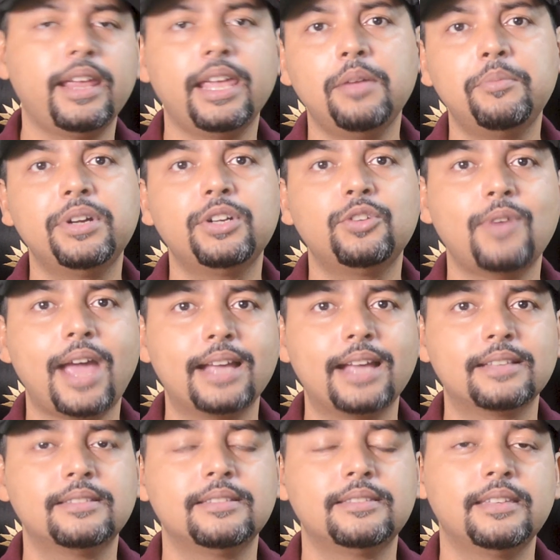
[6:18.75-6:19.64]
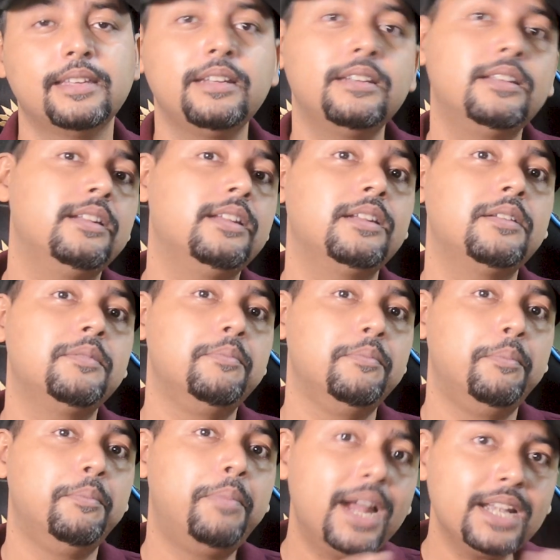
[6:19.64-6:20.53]
able to access the internet
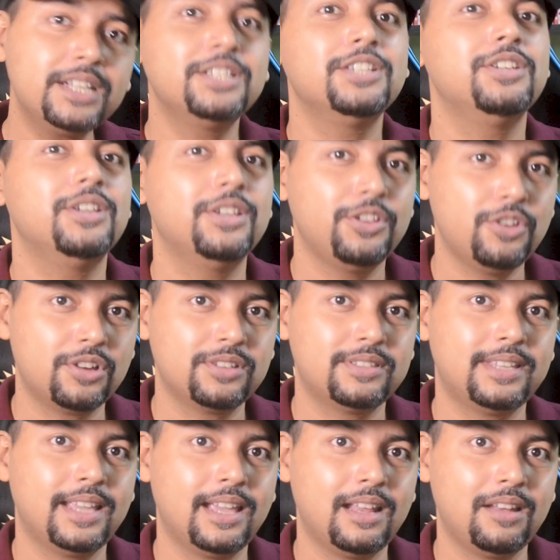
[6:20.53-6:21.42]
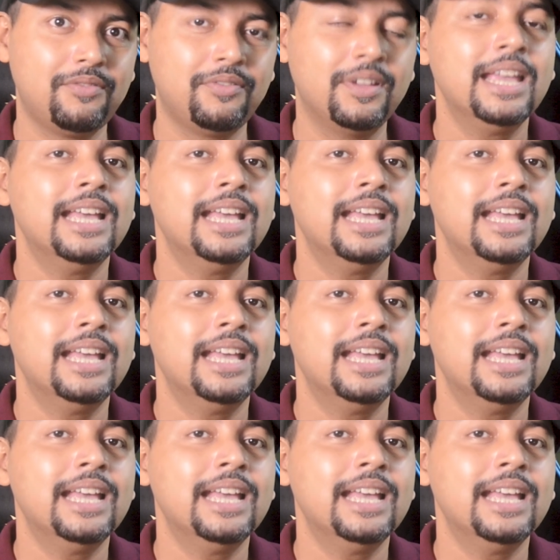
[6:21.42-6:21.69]
but yourself,